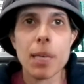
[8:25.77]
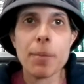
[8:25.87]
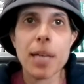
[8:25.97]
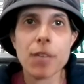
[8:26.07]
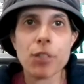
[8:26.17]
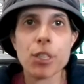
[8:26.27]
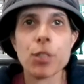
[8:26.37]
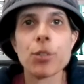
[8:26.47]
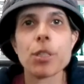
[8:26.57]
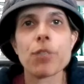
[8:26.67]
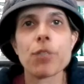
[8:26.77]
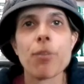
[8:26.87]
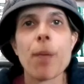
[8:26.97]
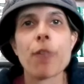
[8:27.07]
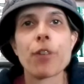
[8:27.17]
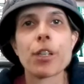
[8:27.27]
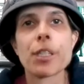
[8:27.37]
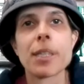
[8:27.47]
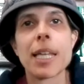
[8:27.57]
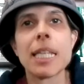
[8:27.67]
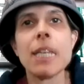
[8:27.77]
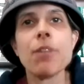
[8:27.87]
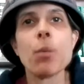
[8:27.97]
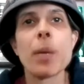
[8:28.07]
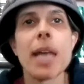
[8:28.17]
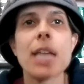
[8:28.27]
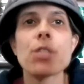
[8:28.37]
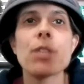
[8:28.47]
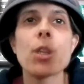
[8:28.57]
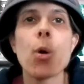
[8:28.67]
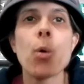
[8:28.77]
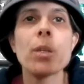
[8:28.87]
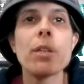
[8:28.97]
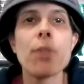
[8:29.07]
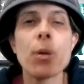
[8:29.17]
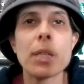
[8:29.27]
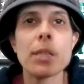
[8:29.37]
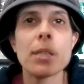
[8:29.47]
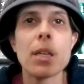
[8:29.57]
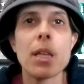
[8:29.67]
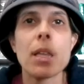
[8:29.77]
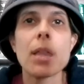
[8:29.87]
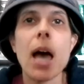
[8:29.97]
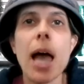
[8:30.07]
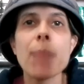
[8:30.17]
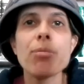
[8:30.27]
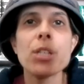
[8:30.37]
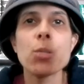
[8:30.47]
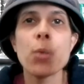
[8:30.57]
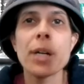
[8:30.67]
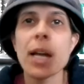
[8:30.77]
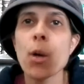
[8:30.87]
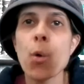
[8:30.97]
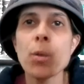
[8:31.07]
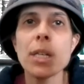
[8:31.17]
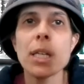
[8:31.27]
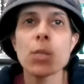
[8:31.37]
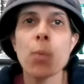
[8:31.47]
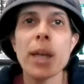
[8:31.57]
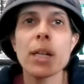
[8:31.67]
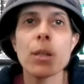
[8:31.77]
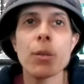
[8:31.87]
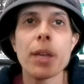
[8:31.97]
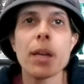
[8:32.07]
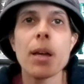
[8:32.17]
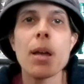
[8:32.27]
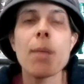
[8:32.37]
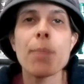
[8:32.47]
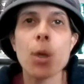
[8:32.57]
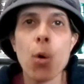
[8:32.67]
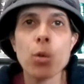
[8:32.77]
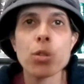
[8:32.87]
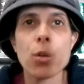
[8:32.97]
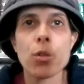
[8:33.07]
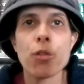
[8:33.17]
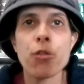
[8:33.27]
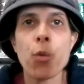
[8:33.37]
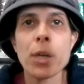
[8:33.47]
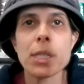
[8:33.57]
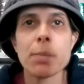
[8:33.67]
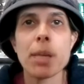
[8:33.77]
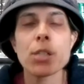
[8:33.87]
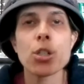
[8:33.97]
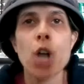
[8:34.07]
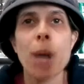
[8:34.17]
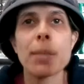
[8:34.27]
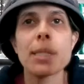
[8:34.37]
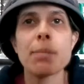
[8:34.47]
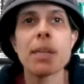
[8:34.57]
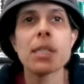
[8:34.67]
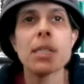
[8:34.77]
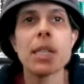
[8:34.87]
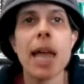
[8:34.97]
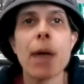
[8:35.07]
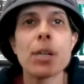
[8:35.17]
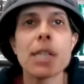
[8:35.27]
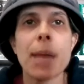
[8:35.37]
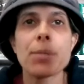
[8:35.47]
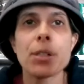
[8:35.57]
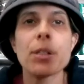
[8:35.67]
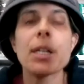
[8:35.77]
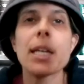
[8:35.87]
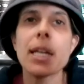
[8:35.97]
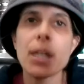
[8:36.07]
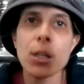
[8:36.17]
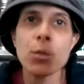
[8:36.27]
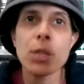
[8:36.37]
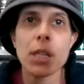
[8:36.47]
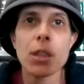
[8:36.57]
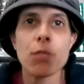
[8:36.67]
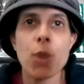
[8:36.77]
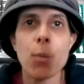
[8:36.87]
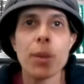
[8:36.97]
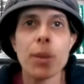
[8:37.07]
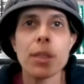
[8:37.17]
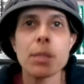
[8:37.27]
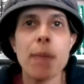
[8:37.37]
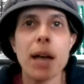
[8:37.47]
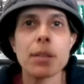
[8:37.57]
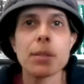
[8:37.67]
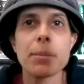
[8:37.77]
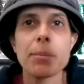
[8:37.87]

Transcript: Ibn Ezra deduces from our verse that even when entering the Holy of Holies, the high priest wore not only his white clothing, but also the 4 special garments mentioned in our chapter, including the robe with its bells.